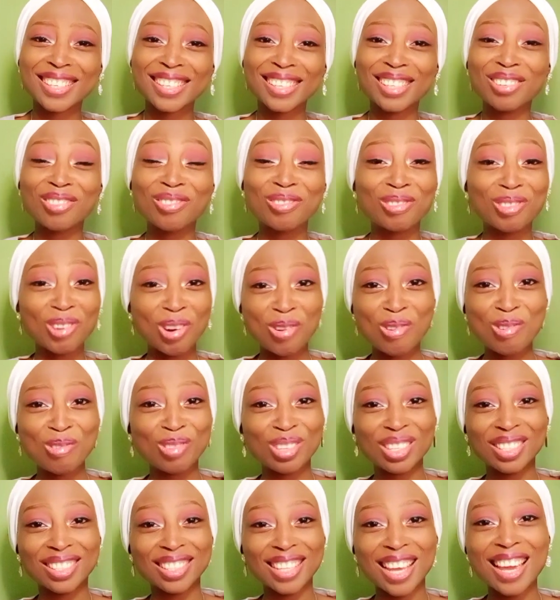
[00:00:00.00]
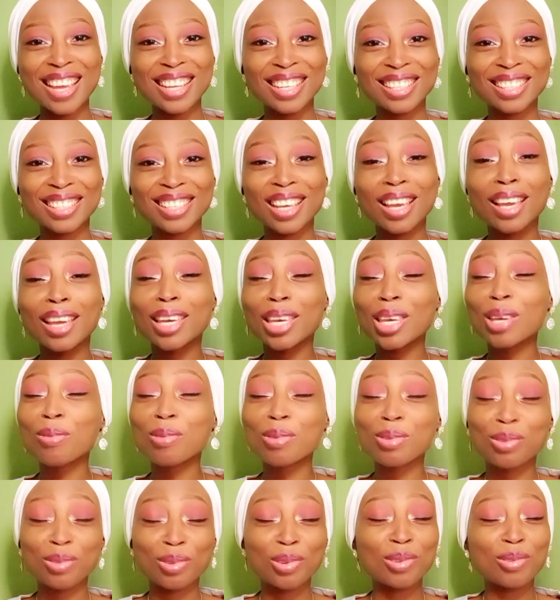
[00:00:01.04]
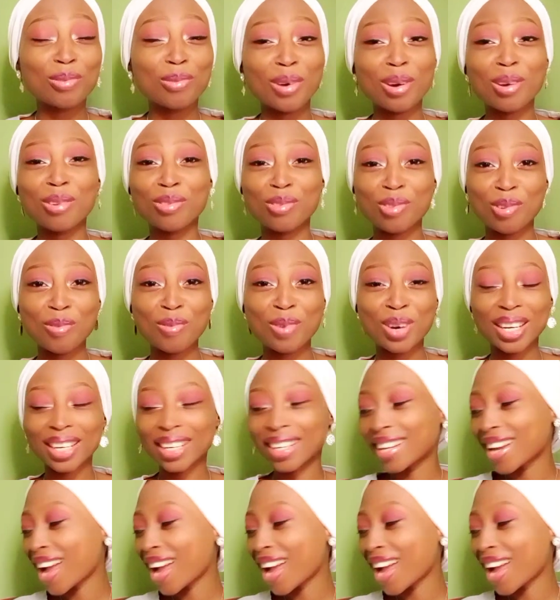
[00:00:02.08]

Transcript: rose scent. It will do you well for work,